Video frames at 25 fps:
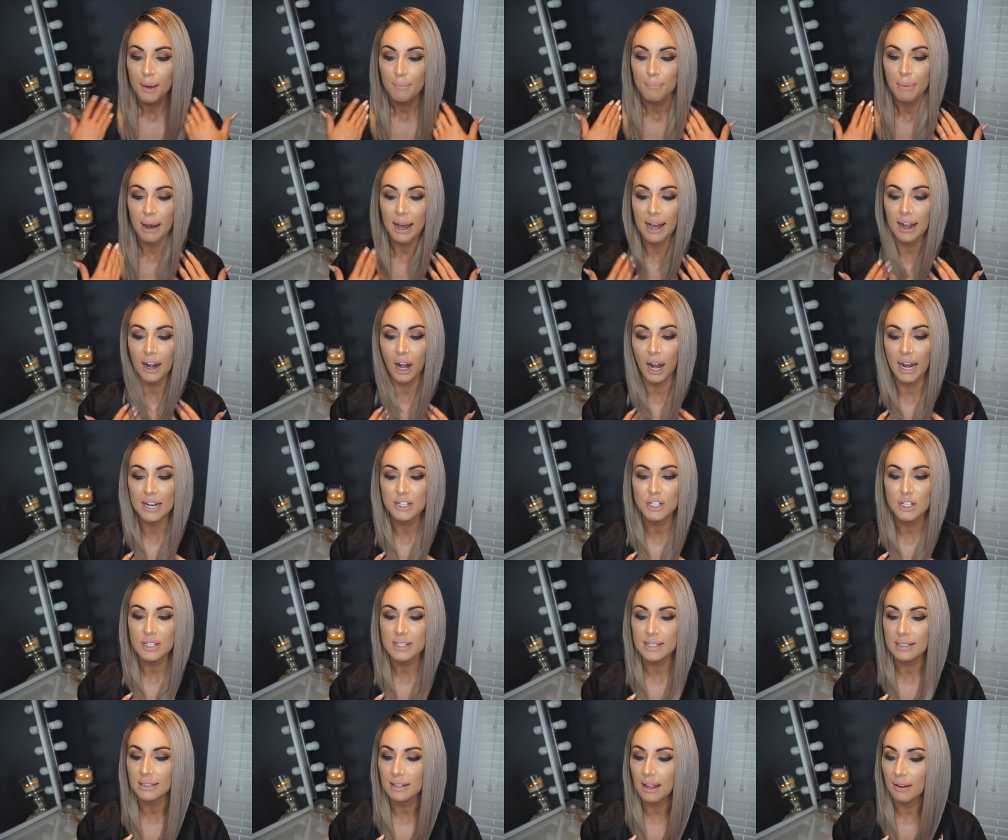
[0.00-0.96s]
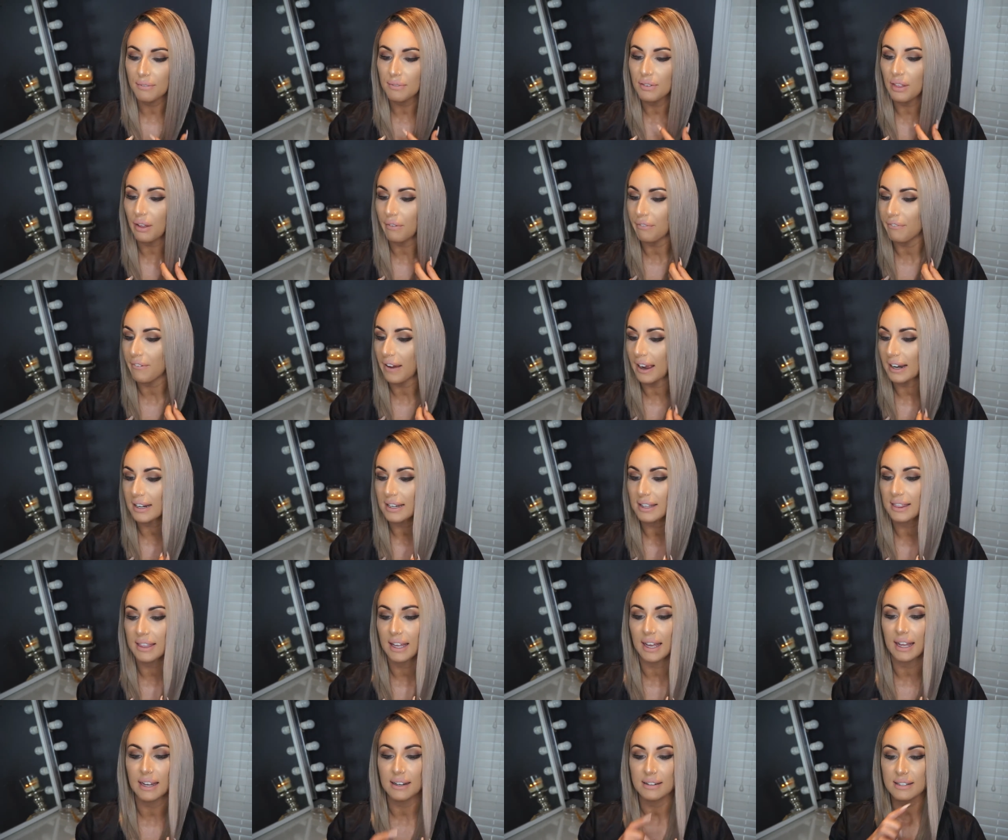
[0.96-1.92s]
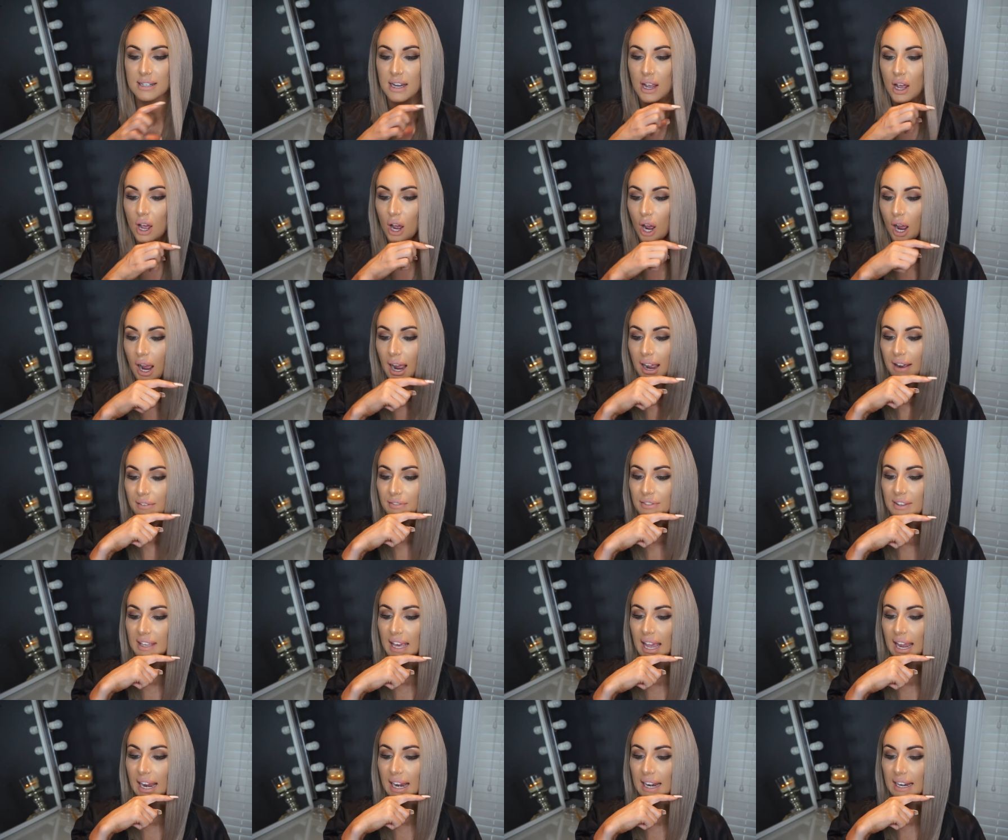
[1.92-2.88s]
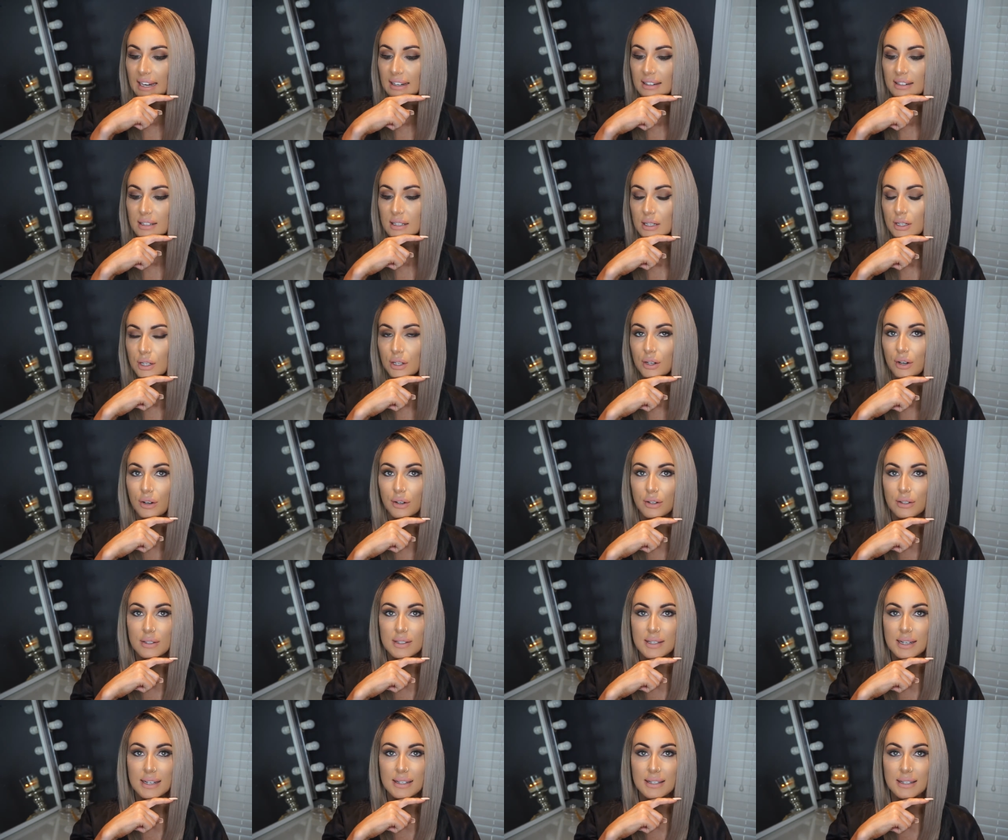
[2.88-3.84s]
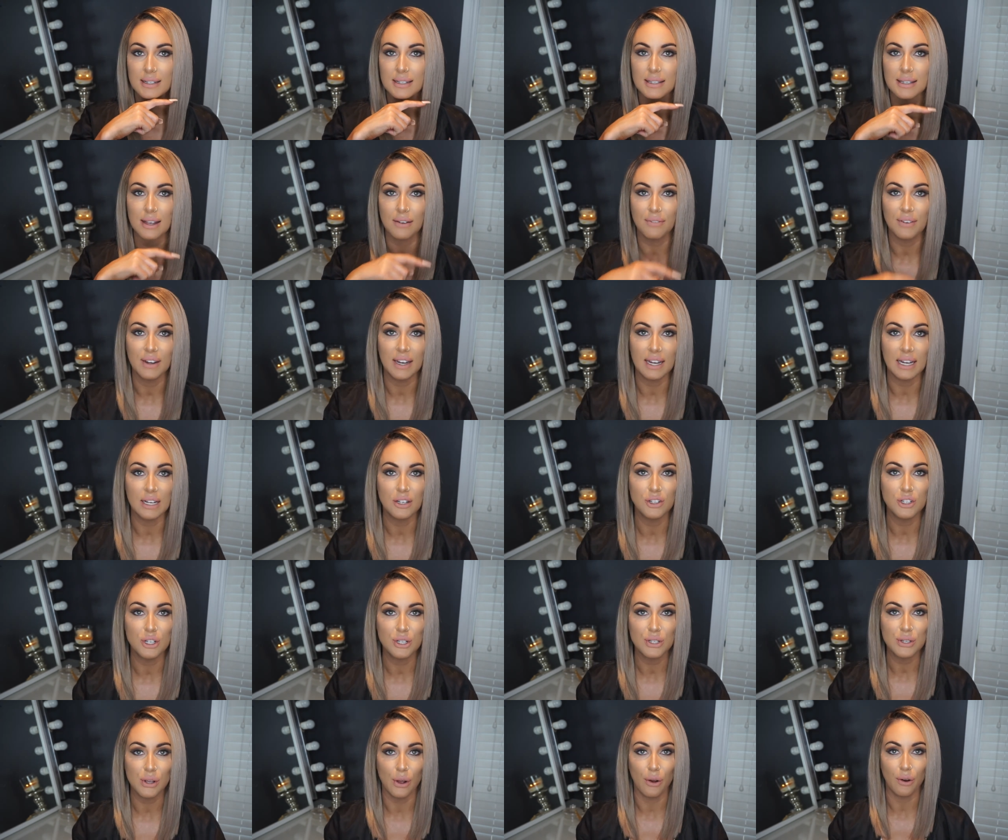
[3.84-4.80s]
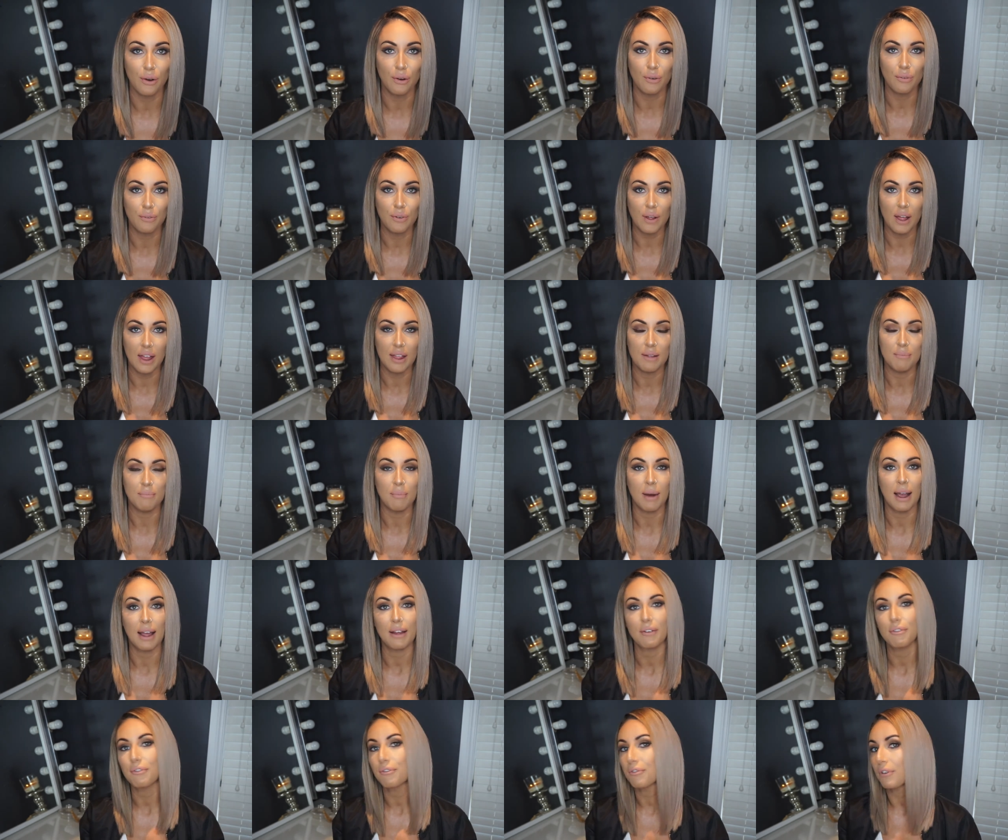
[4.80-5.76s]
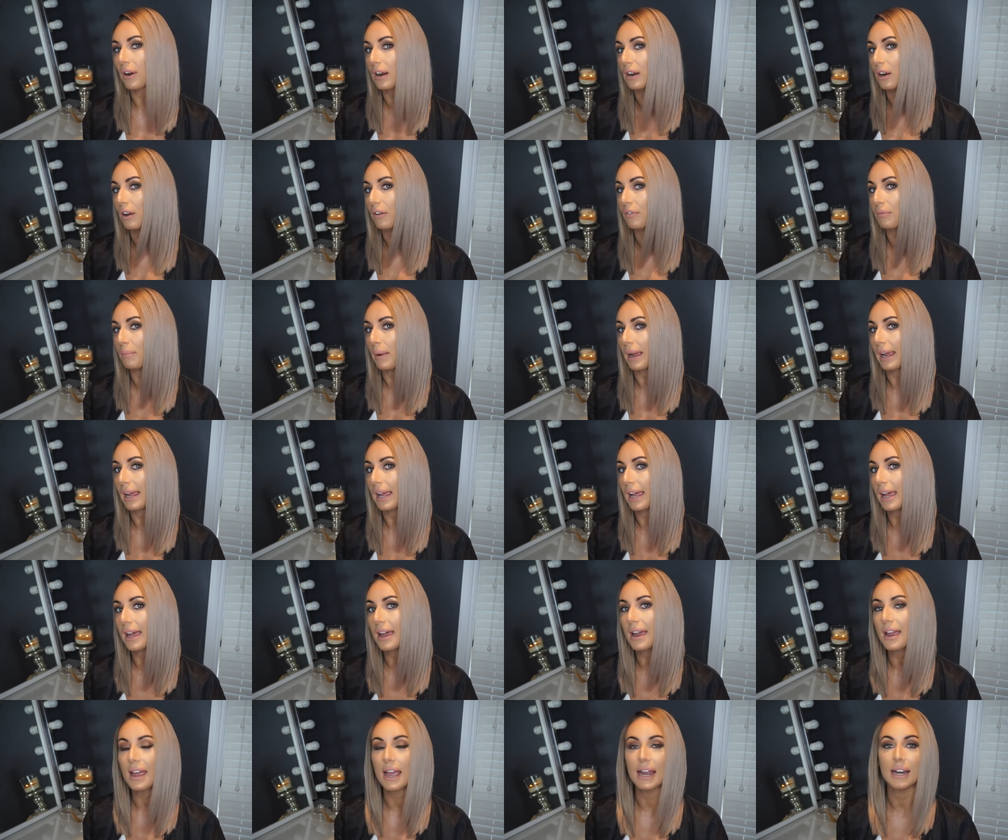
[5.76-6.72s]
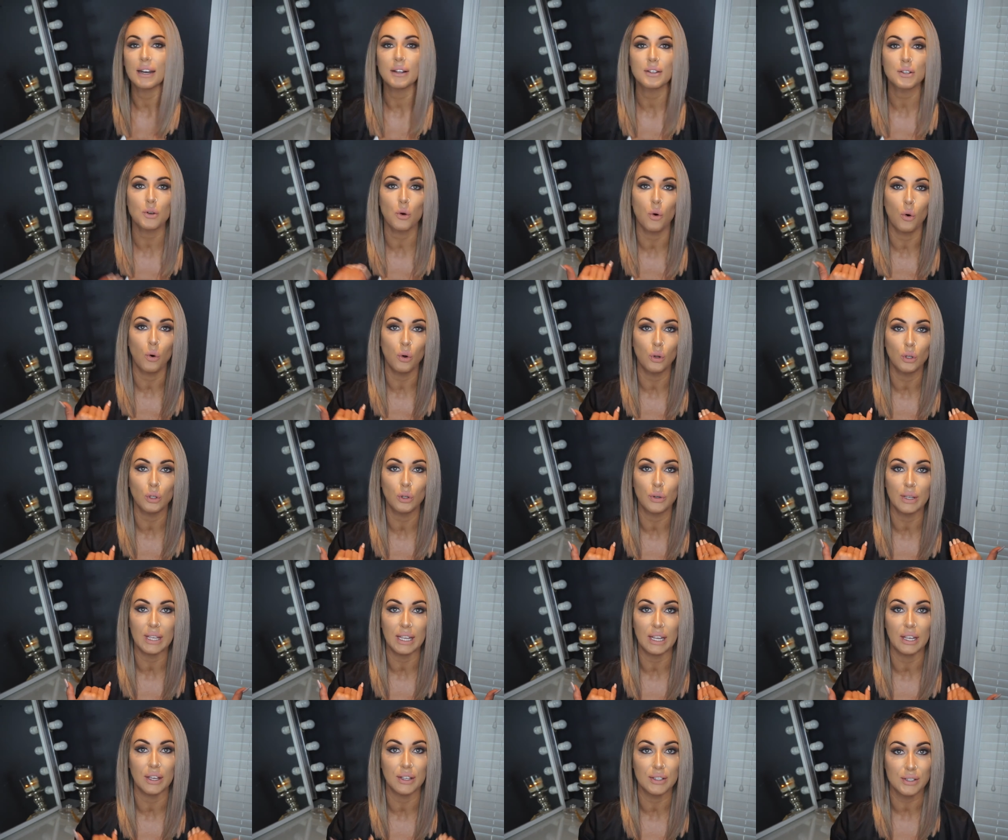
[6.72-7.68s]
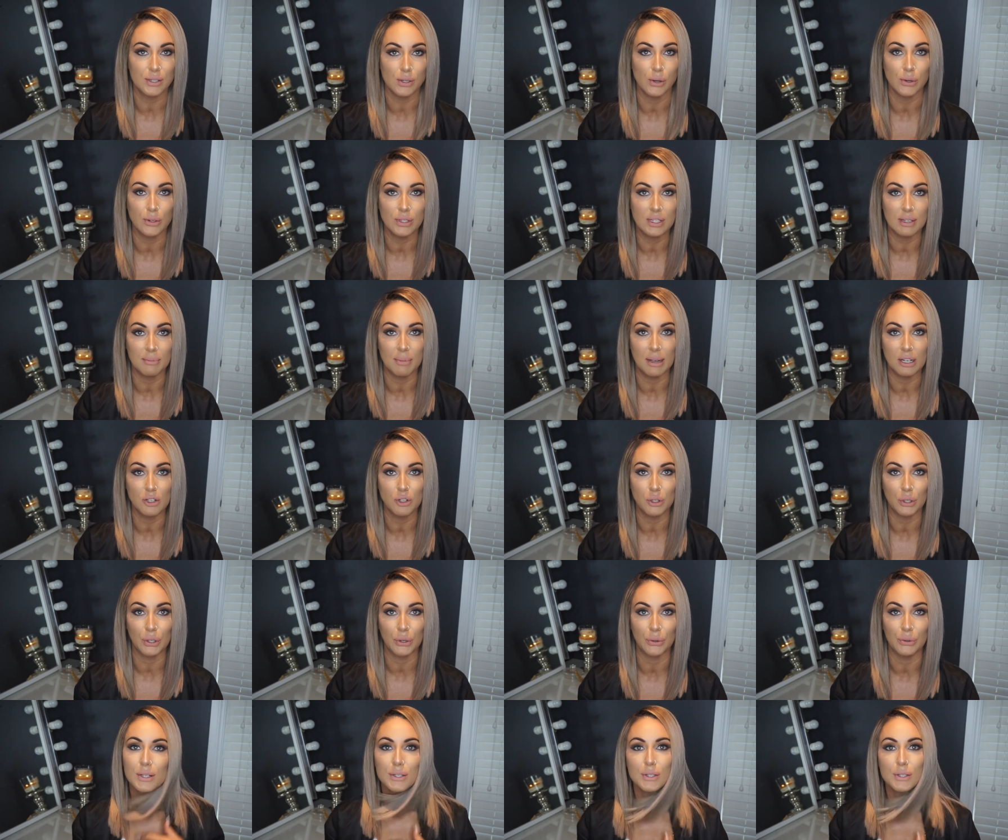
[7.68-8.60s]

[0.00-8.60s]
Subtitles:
But I just love the fact that I've gained, you know, 6 to 7 inches of my front of my hair and it's all looking so symmetrical.